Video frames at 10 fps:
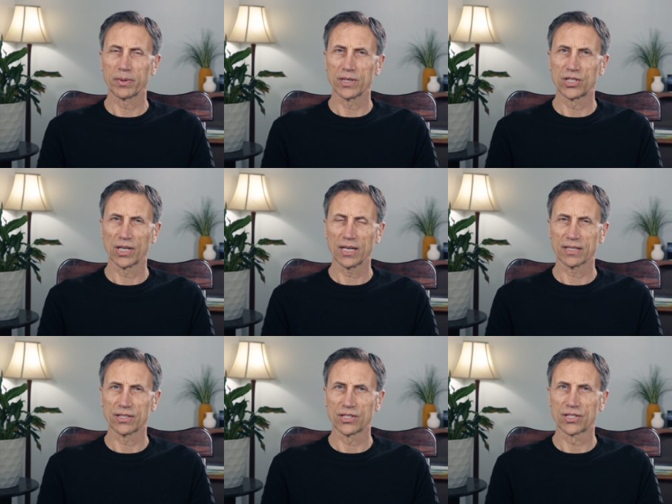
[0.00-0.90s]
be
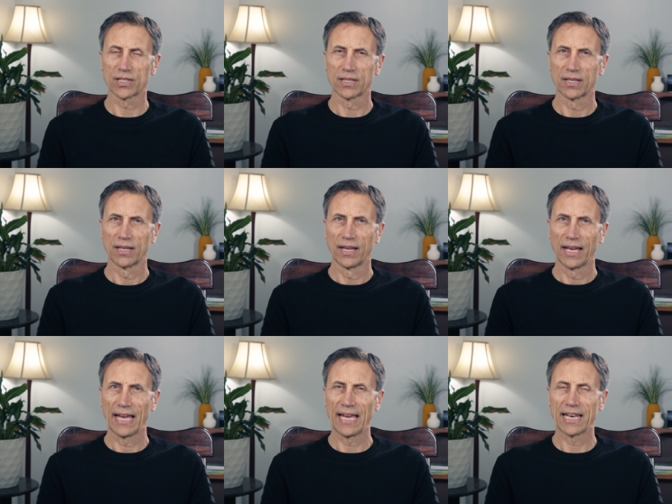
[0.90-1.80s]
judged,
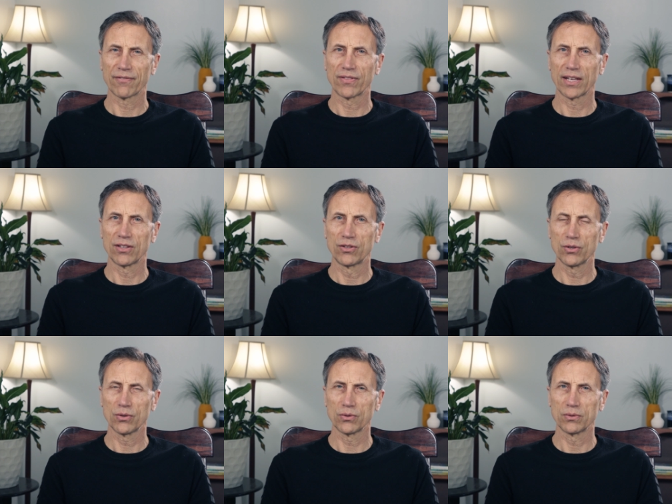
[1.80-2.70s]
and if they
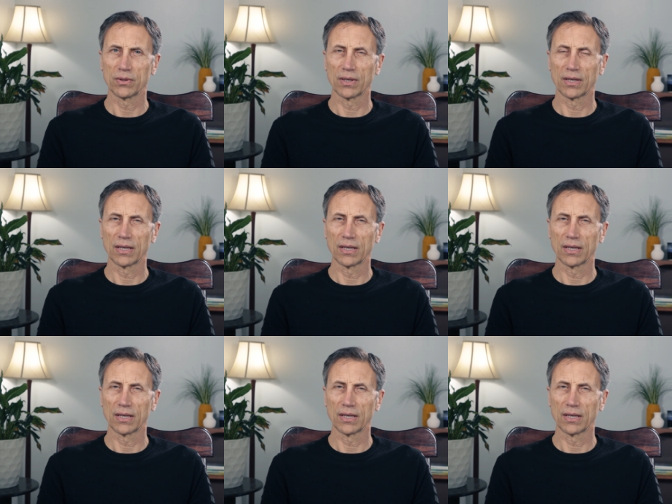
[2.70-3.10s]
do